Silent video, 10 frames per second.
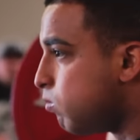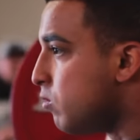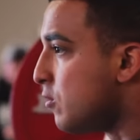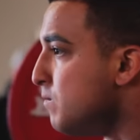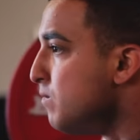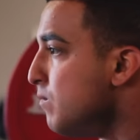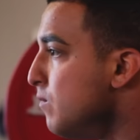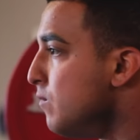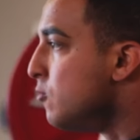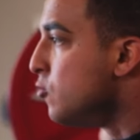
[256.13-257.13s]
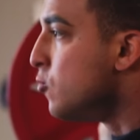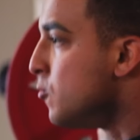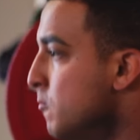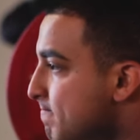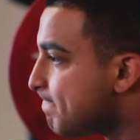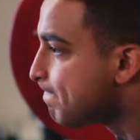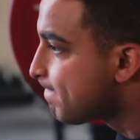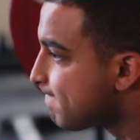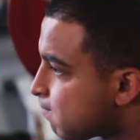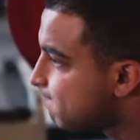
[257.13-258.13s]
the better they can recruit muscle
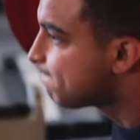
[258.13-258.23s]
fibers